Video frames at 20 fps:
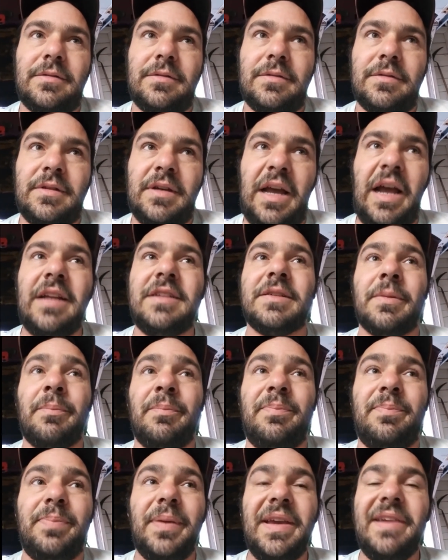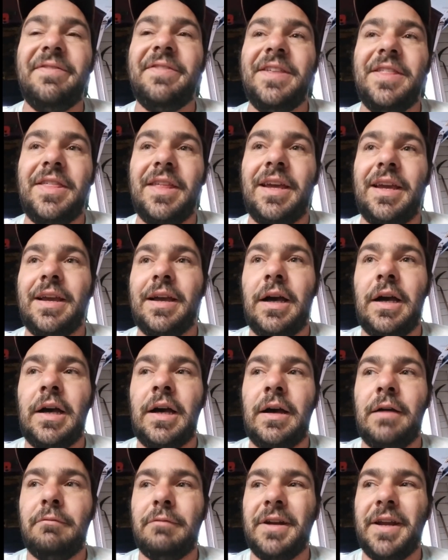It's a beefy thing.
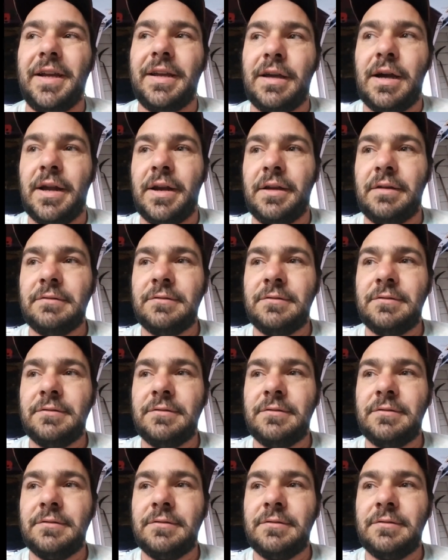When I got it,